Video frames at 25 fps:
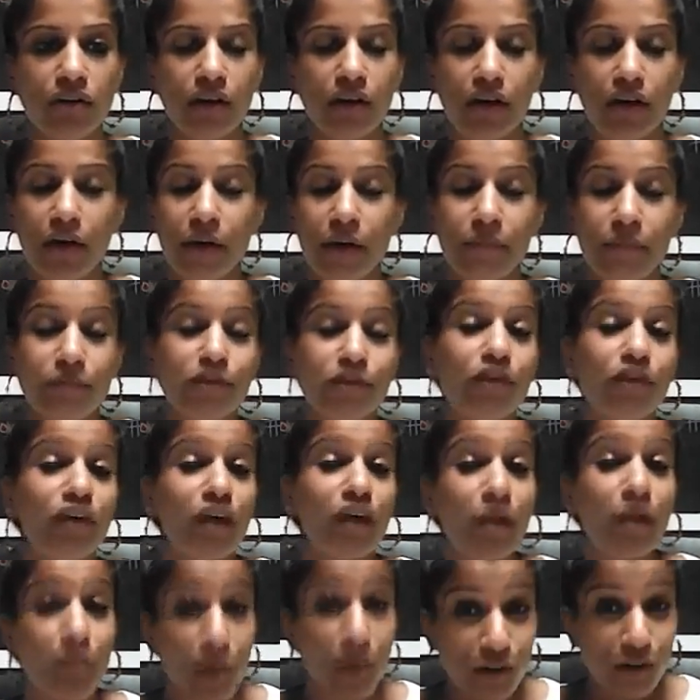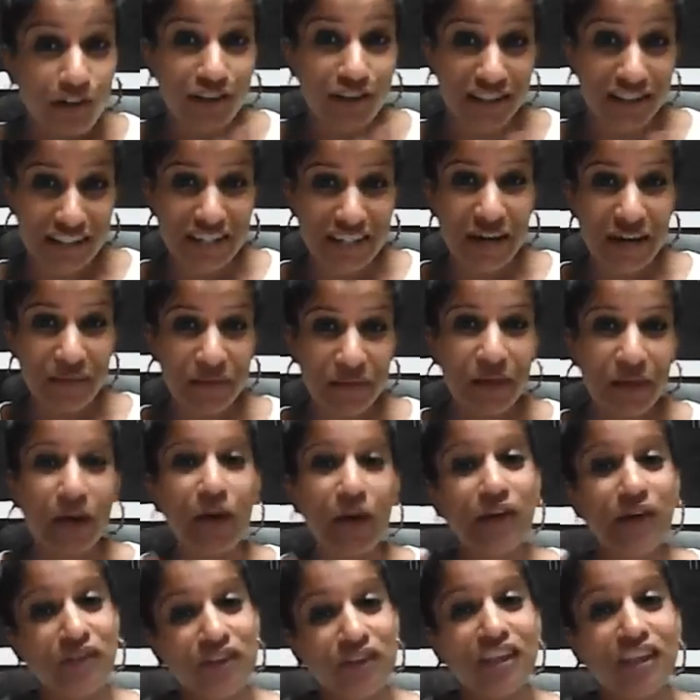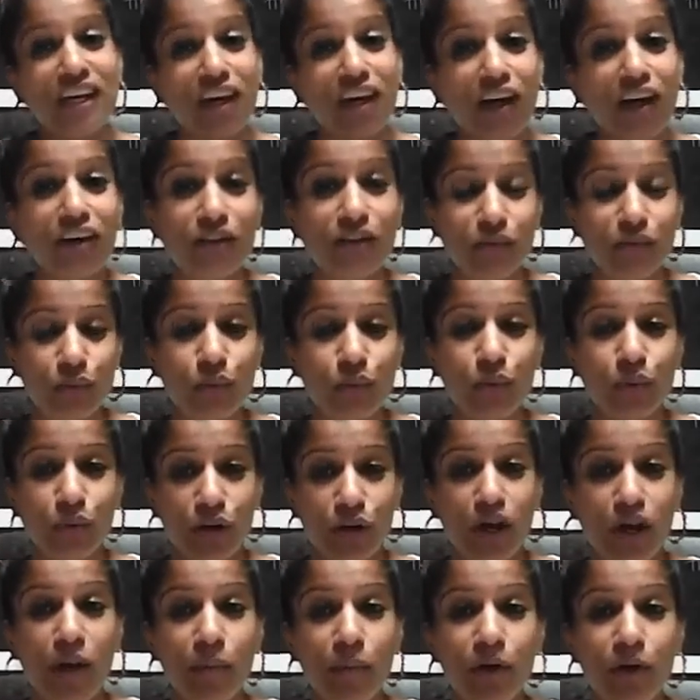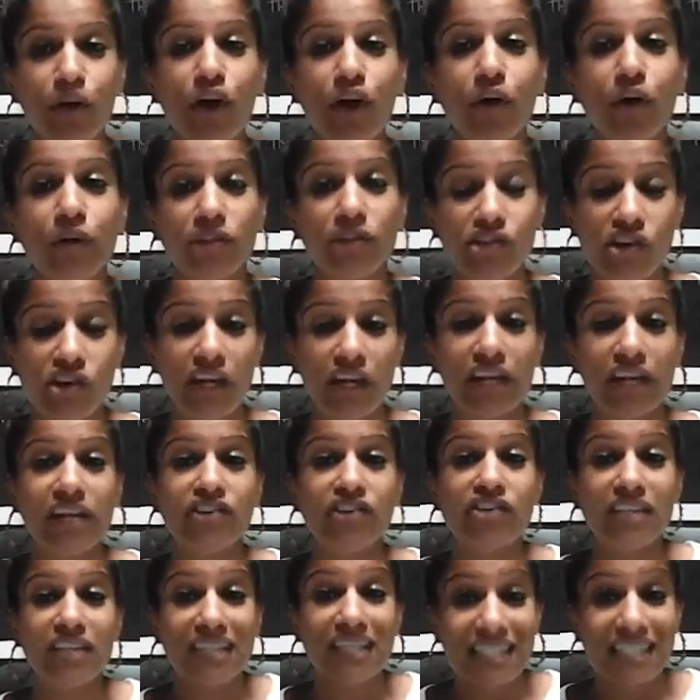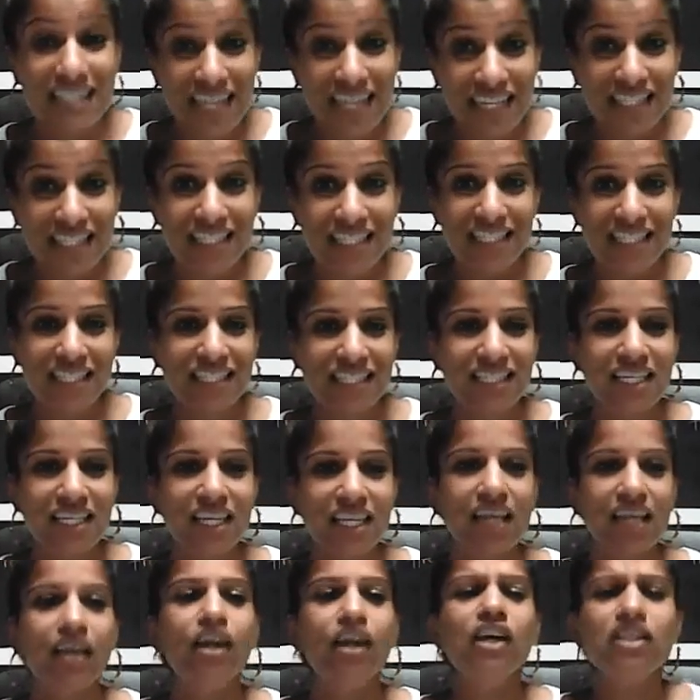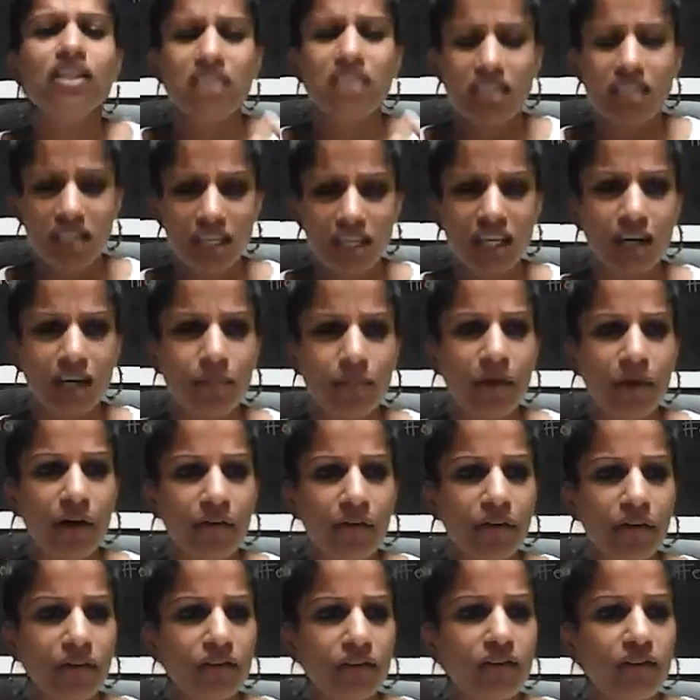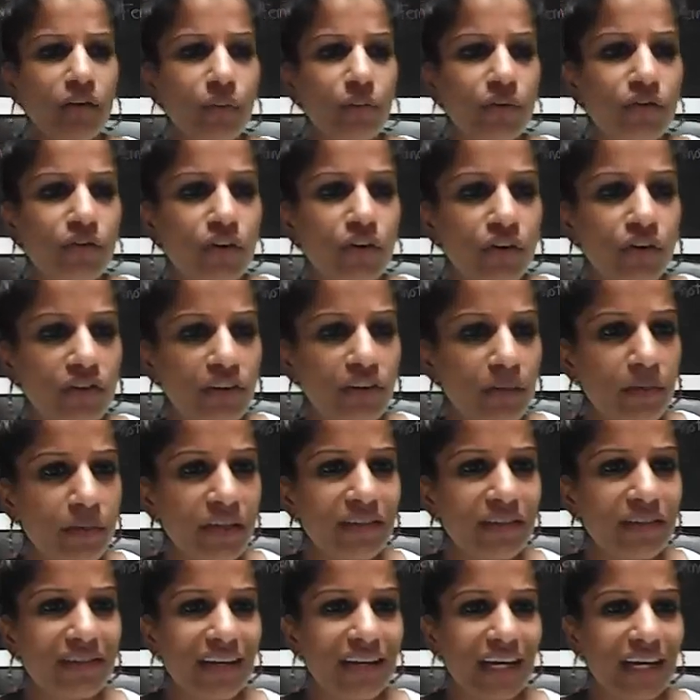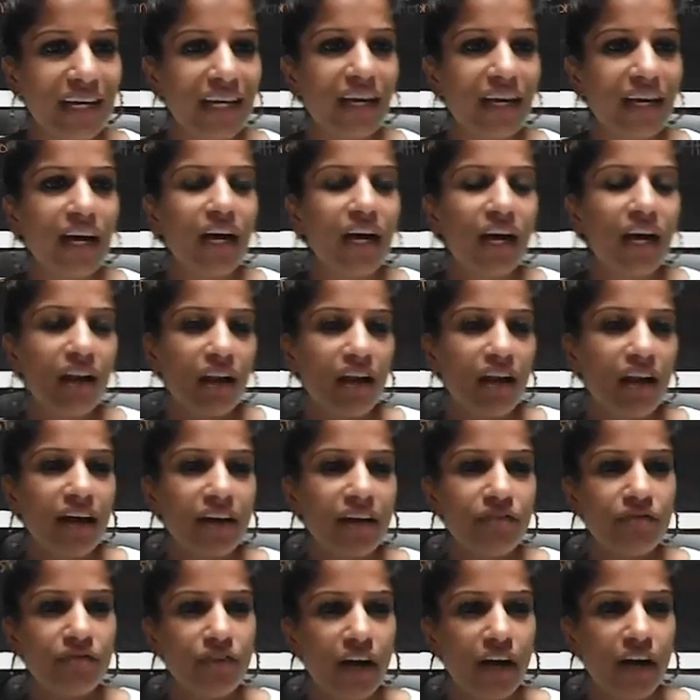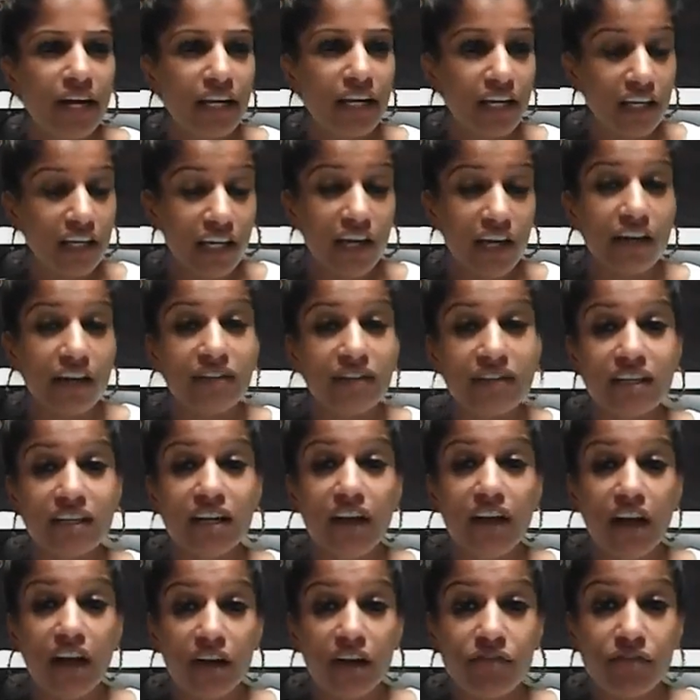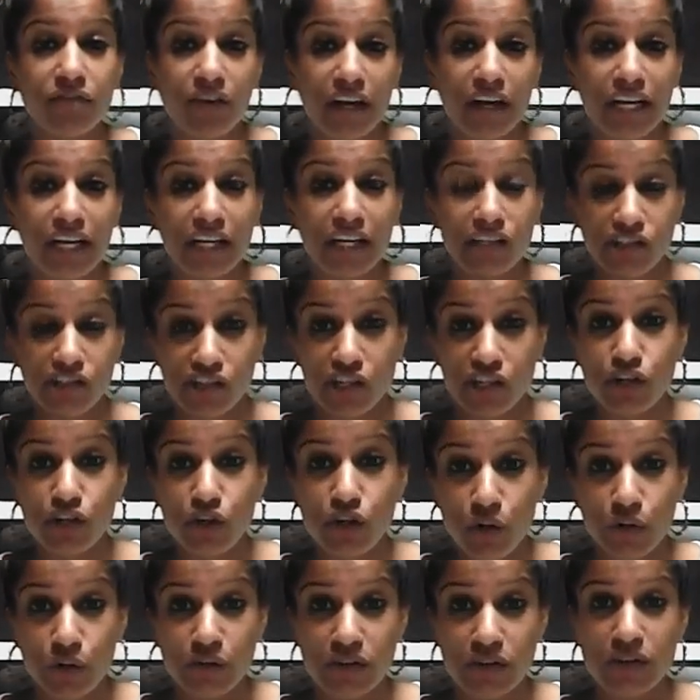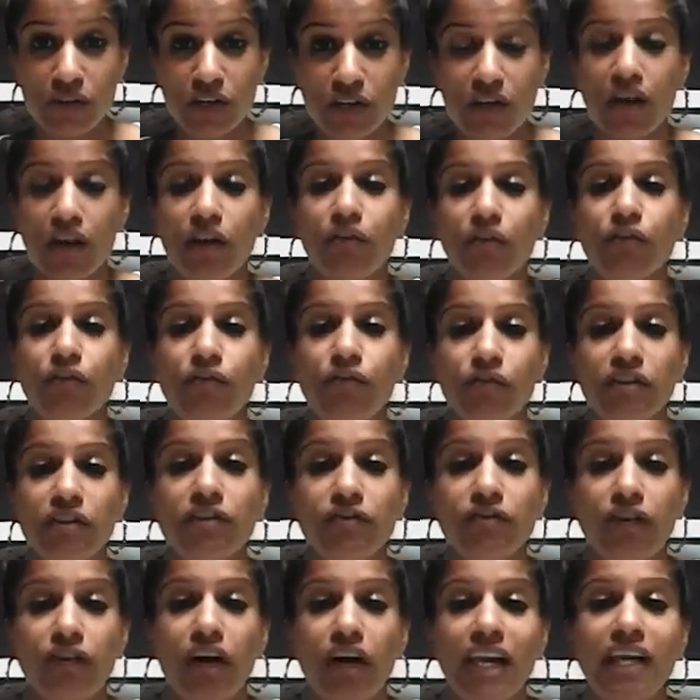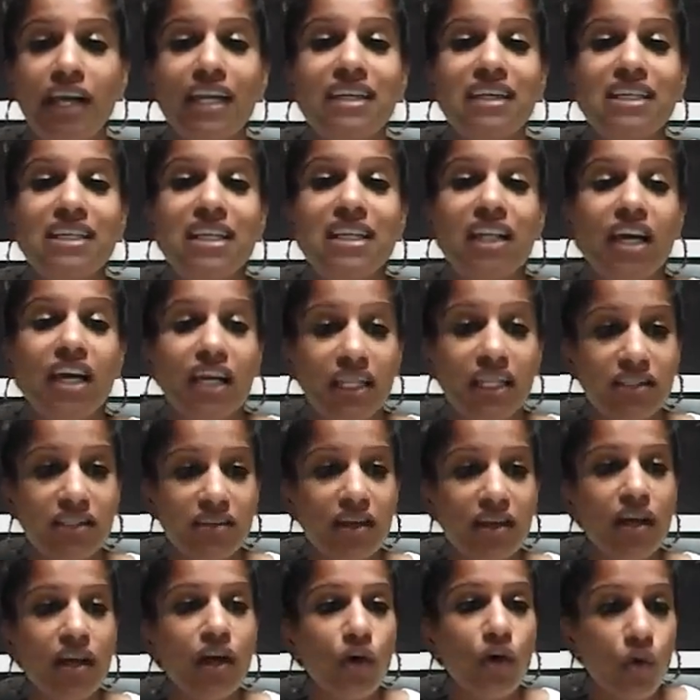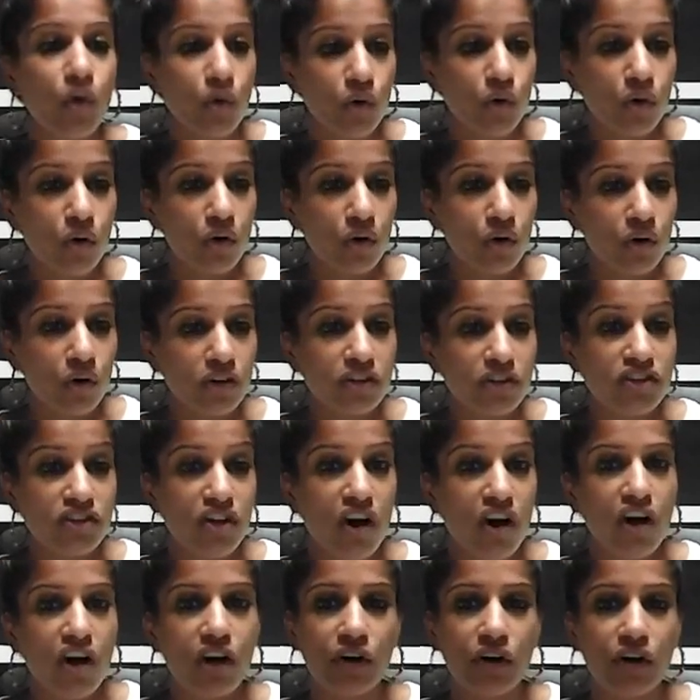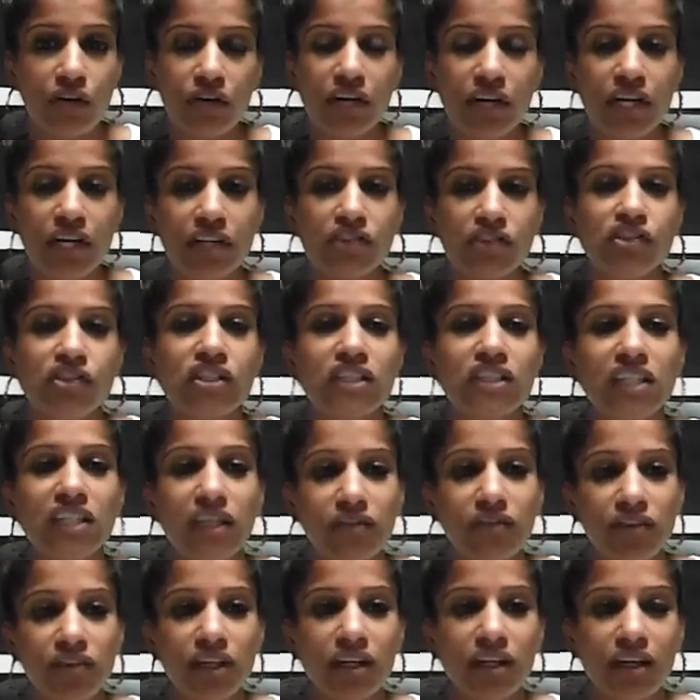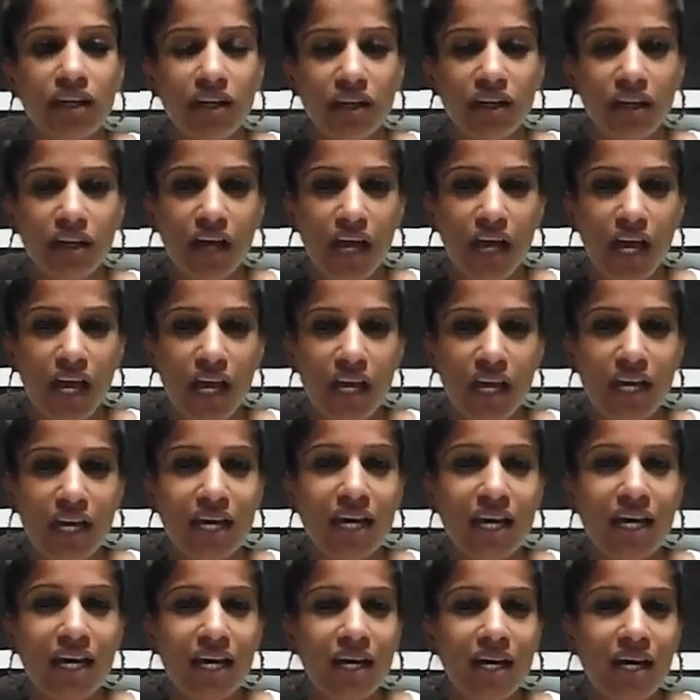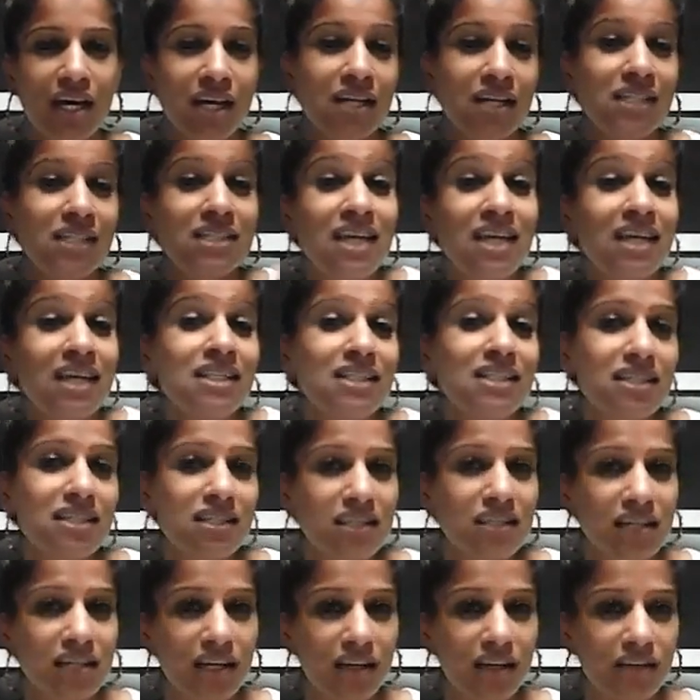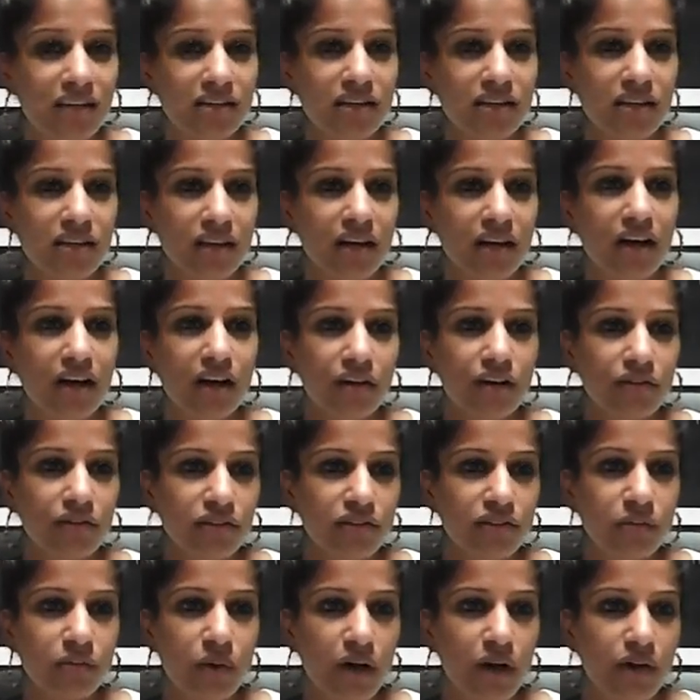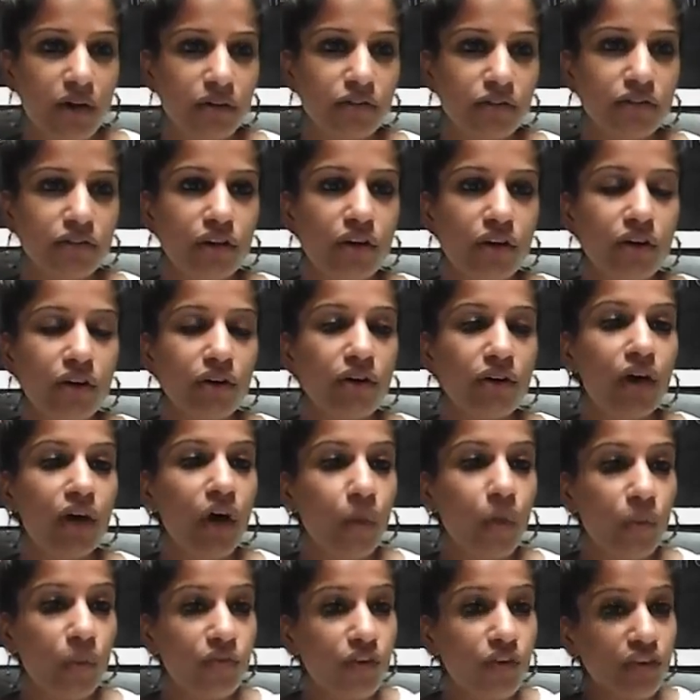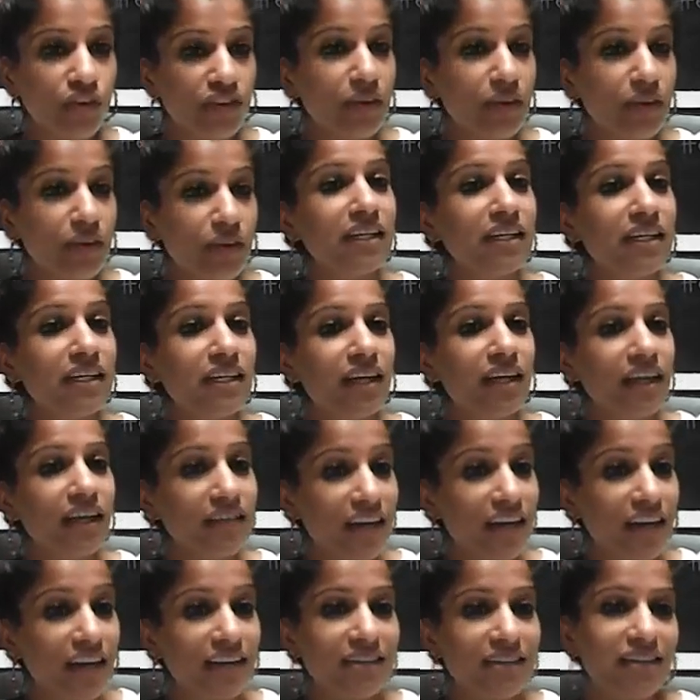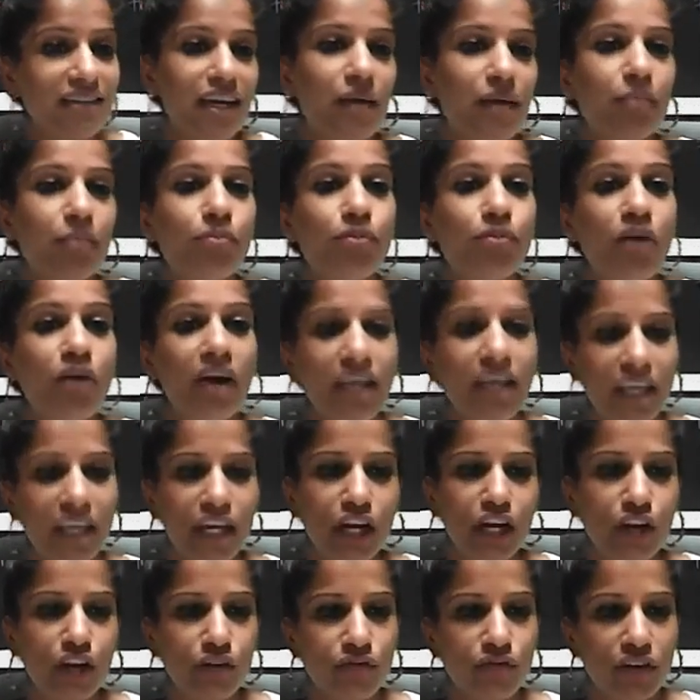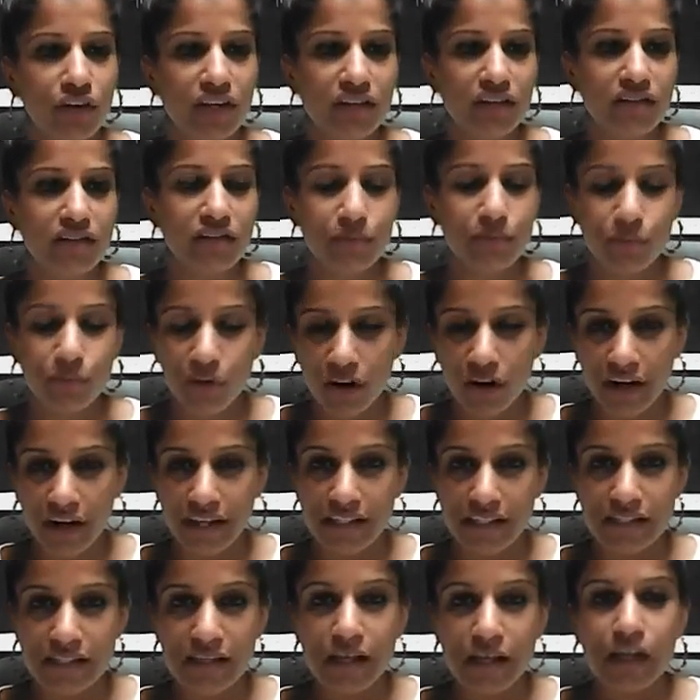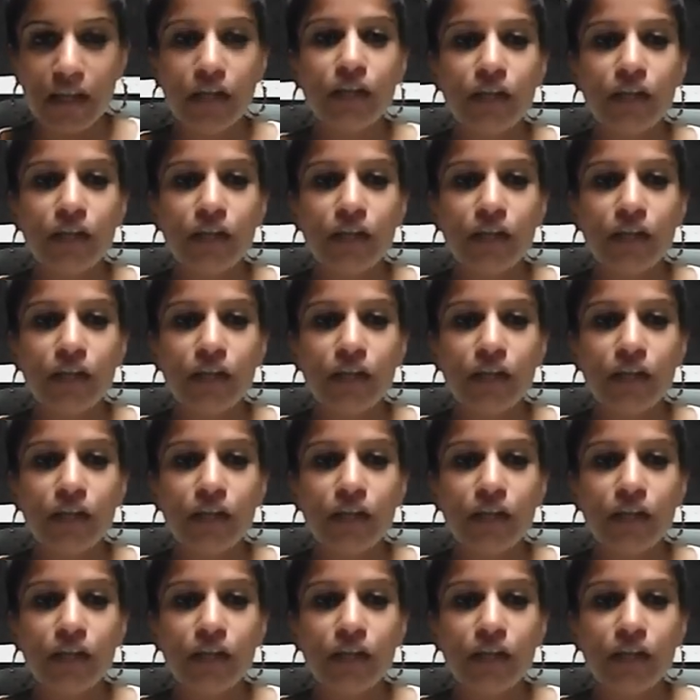Emotions come and go, so the colors will come and go and change the intensity. So think about this. So we've got somebody saying light violet. Chiara said light violet. She knows that the color of this violet is light or dark green. She's giving an intensity to the color as well. So we've got somebody, Dennis, saying bright yellow for his surprise.